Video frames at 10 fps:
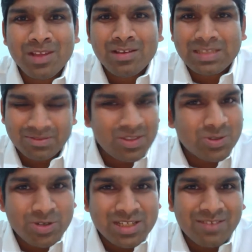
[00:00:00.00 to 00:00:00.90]
Some of the
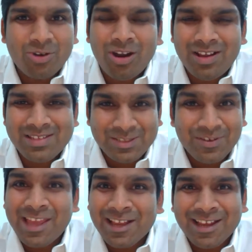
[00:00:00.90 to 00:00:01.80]
students have called us. It's
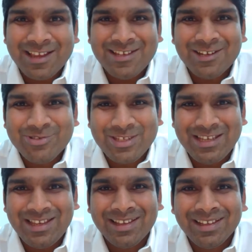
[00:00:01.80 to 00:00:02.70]
very encouraging to
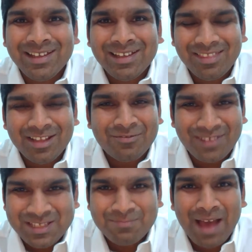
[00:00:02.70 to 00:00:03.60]
see that the
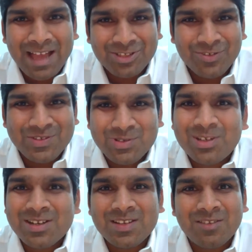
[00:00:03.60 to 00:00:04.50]
first batch of
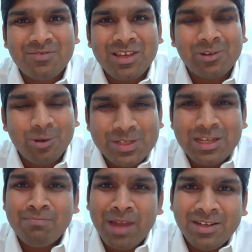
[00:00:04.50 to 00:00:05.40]
students that we
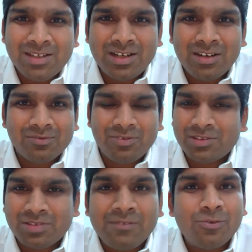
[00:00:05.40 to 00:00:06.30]
closely mentored for
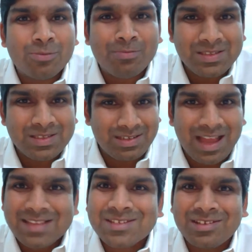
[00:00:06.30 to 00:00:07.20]
3-4 months
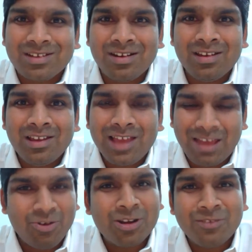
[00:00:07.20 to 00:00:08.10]
last year
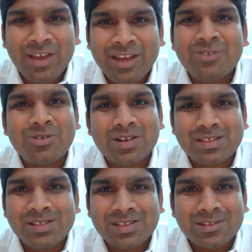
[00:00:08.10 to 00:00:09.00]
have gotten very good
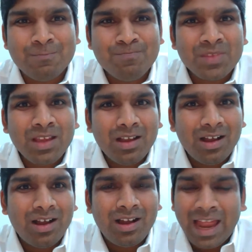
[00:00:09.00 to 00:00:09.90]
results.
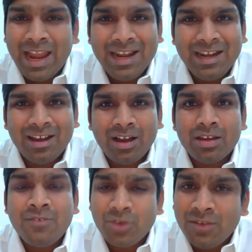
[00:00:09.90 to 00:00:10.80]

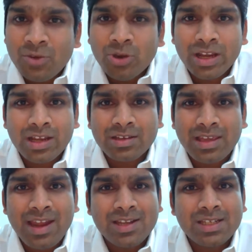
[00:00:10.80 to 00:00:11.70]
If you are a
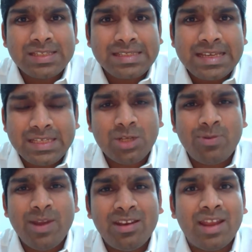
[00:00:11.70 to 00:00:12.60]
GATE CSE
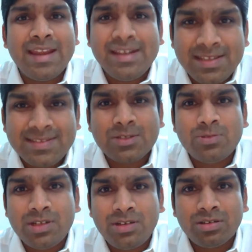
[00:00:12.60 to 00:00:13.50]
2019
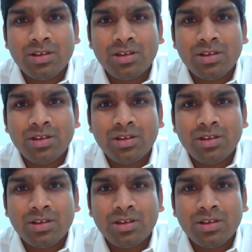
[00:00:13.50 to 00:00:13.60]
student,